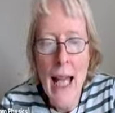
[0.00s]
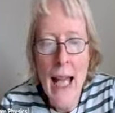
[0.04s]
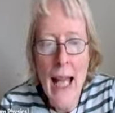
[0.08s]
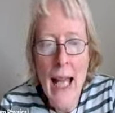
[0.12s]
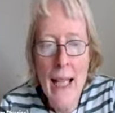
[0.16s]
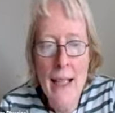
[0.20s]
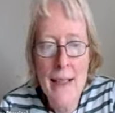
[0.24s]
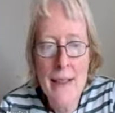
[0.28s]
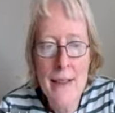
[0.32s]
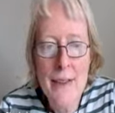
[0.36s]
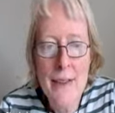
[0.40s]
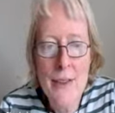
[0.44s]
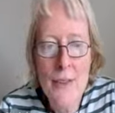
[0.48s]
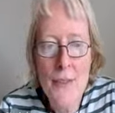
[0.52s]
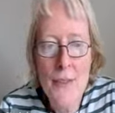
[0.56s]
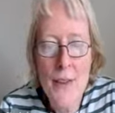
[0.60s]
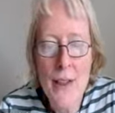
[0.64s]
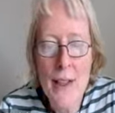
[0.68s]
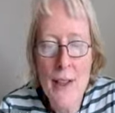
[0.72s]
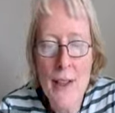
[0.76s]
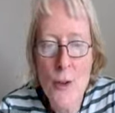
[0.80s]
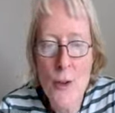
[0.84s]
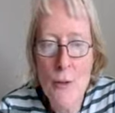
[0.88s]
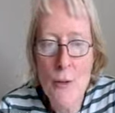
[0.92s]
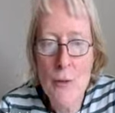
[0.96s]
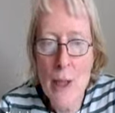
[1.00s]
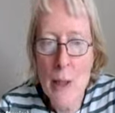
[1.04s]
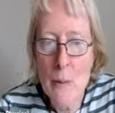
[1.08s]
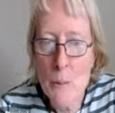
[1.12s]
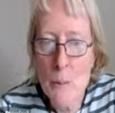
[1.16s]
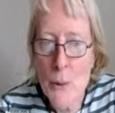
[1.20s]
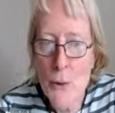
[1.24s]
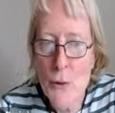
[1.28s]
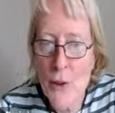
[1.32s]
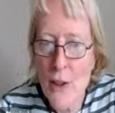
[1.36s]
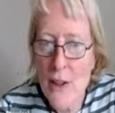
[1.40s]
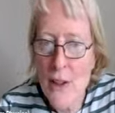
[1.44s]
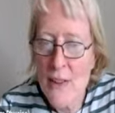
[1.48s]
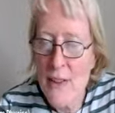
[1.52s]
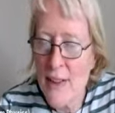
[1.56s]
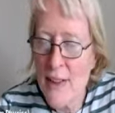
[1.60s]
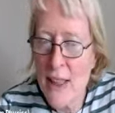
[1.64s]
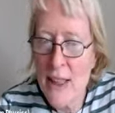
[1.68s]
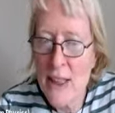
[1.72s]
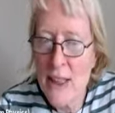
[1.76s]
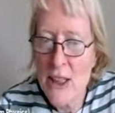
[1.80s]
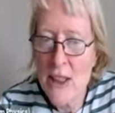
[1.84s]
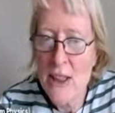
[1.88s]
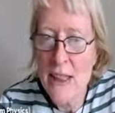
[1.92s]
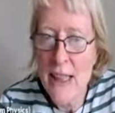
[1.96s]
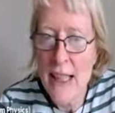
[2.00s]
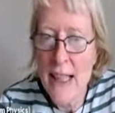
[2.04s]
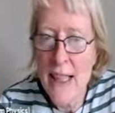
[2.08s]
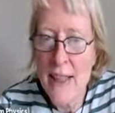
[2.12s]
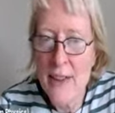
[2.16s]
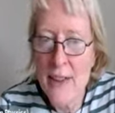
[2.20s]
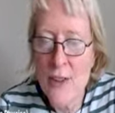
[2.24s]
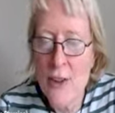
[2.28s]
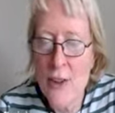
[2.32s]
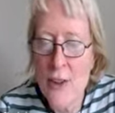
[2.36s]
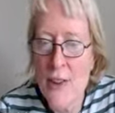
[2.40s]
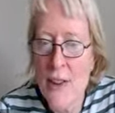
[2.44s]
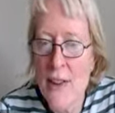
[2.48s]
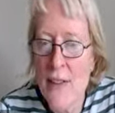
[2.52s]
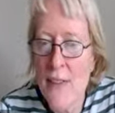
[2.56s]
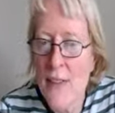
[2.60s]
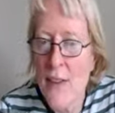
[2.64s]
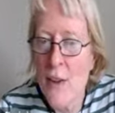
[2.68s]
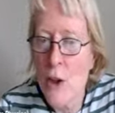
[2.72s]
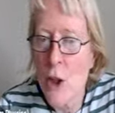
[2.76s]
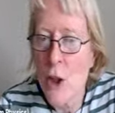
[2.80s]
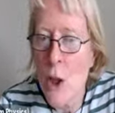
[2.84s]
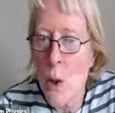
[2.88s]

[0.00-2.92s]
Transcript: And there's a representational entity that